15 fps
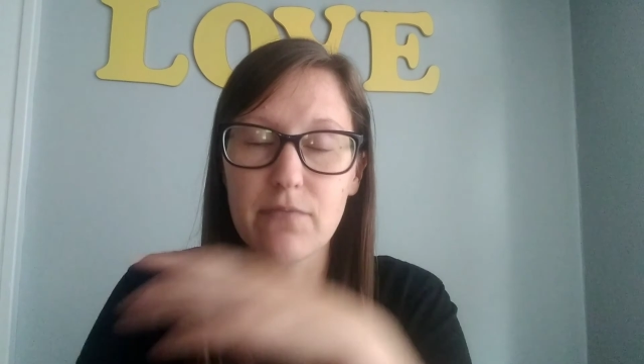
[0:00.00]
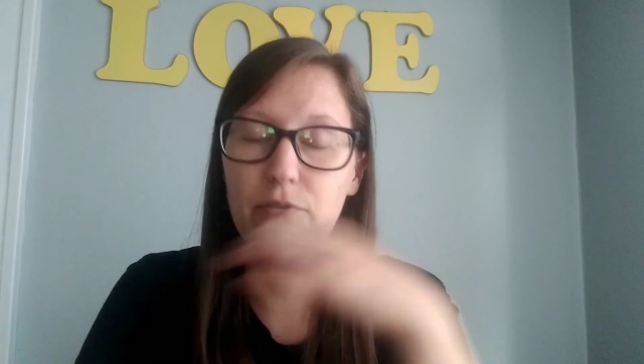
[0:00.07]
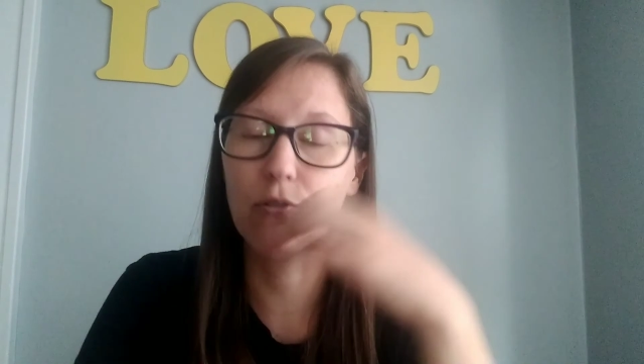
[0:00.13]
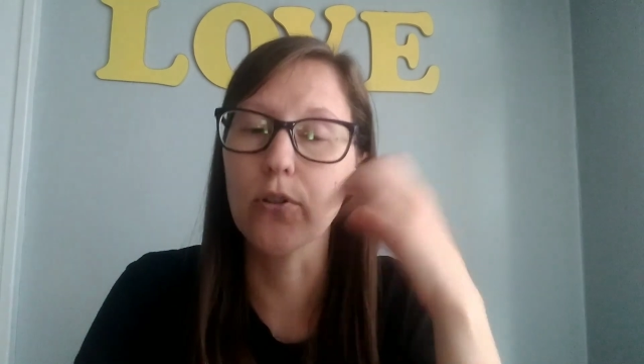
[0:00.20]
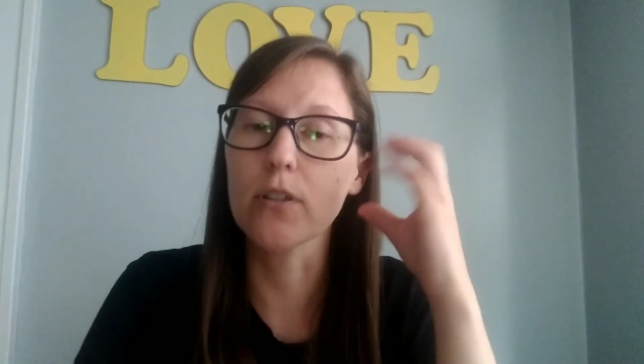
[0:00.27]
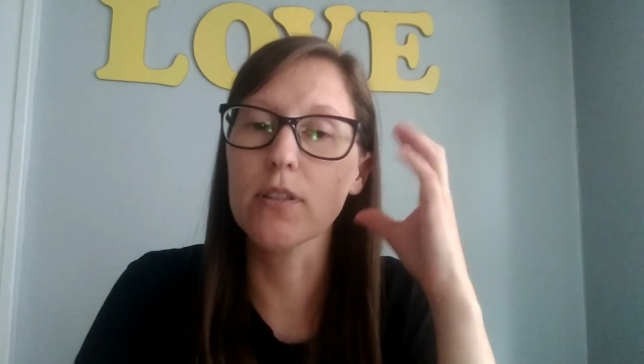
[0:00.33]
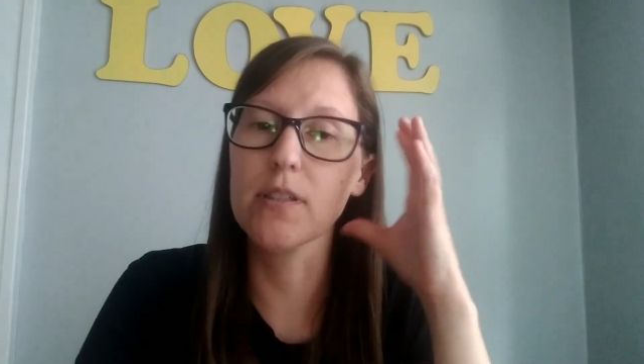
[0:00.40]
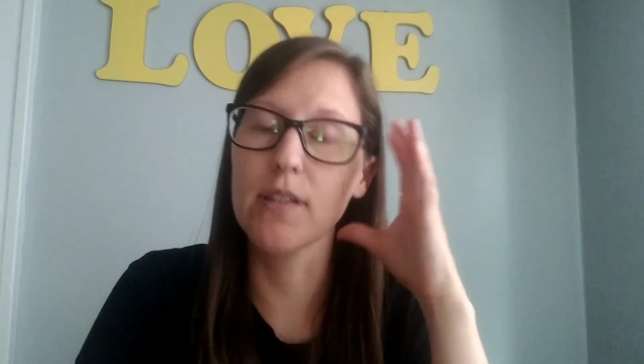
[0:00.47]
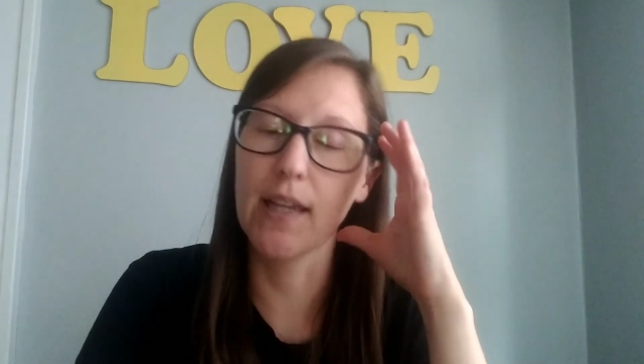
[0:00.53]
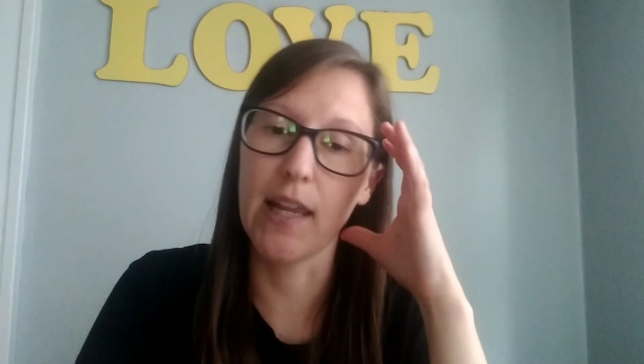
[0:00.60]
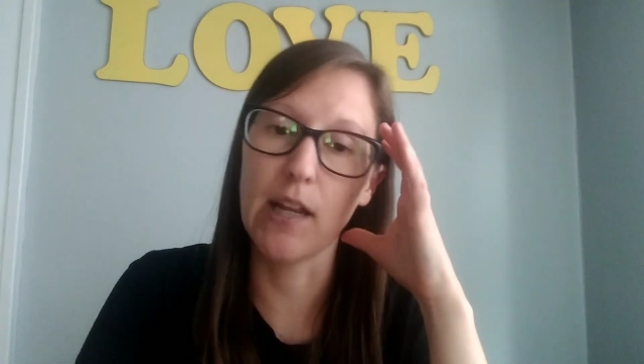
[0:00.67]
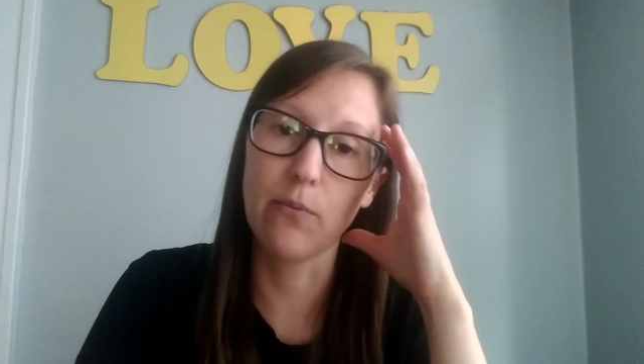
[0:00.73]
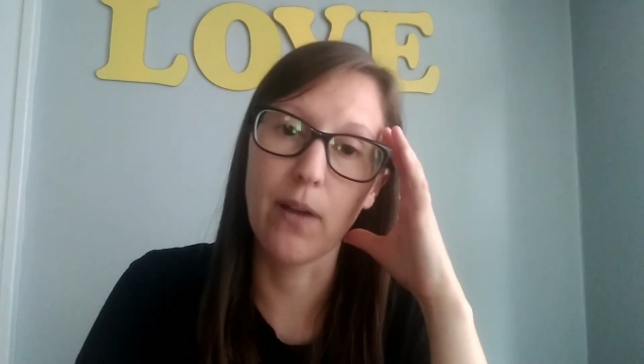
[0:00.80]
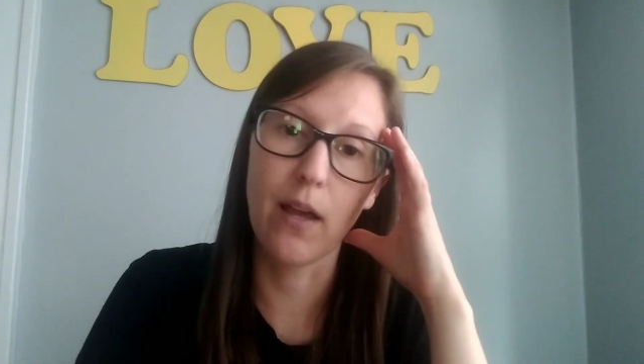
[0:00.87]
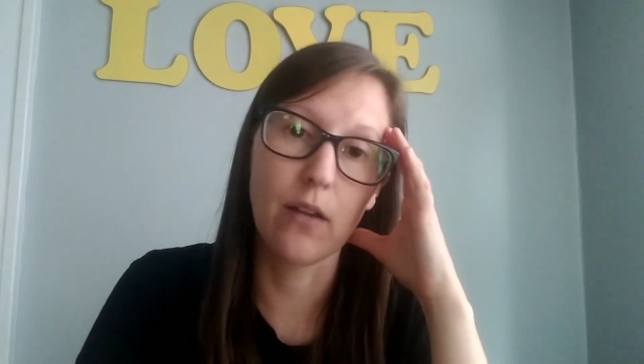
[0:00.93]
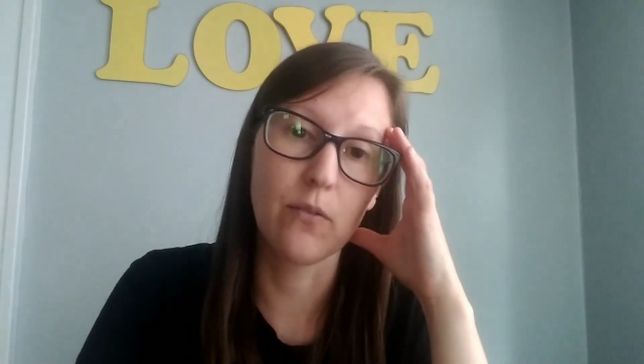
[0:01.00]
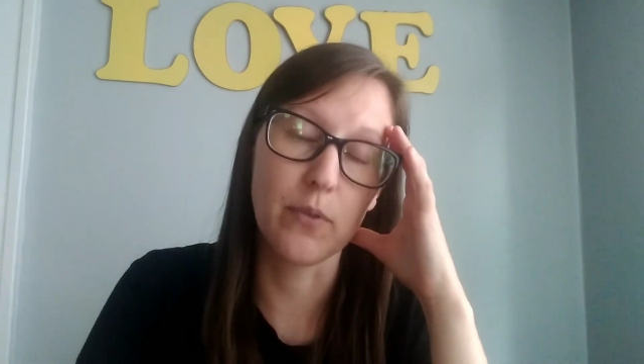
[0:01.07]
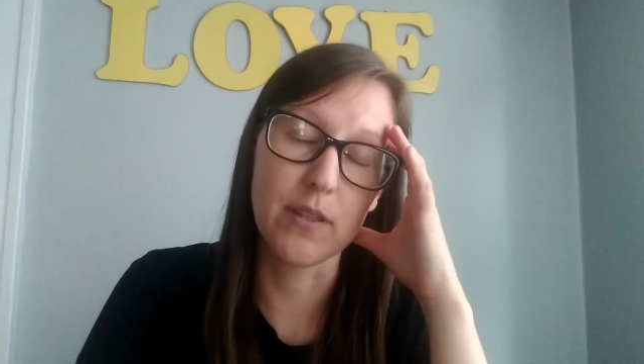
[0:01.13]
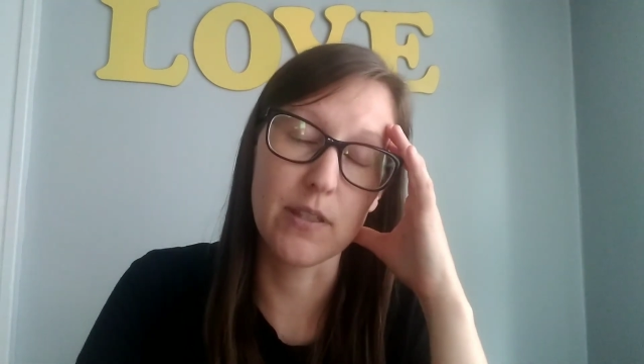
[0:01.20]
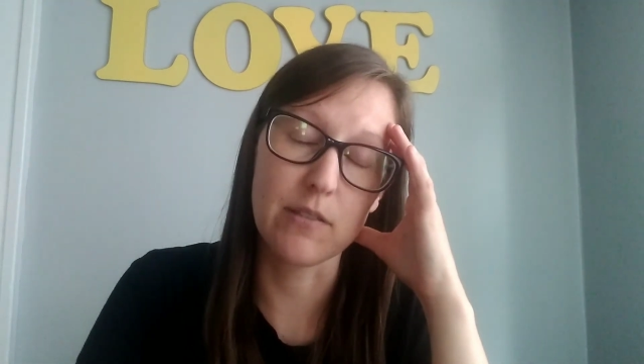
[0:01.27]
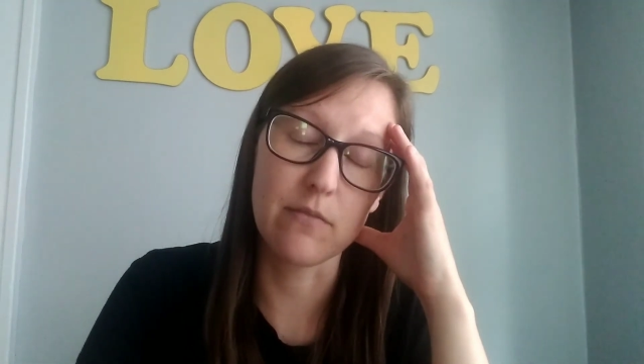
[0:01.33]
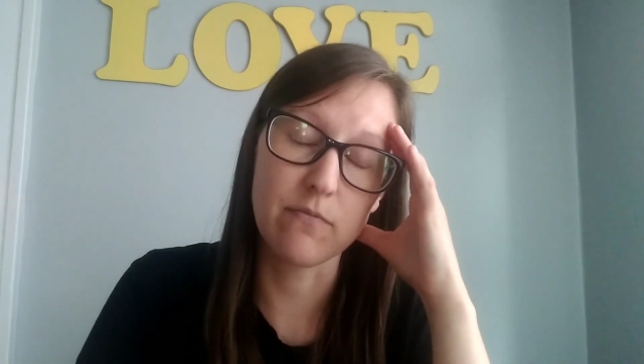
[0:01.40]
for sticking around
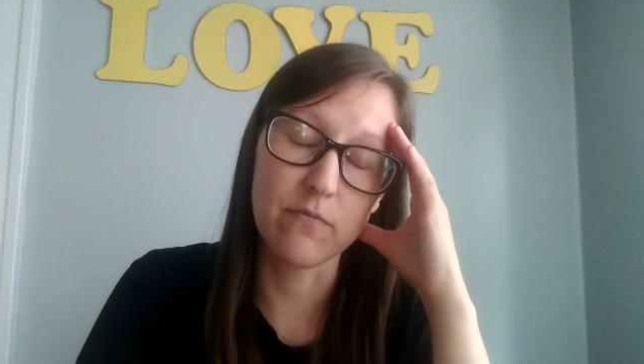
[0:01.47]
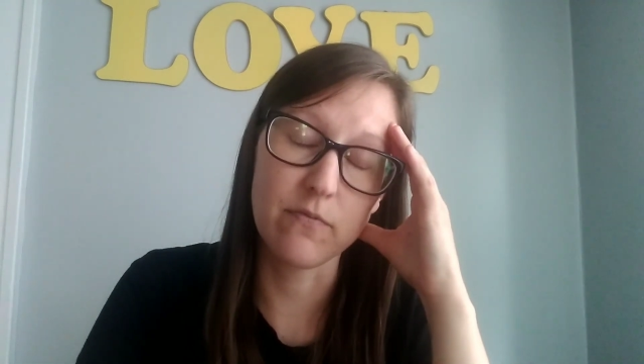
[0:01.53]
with this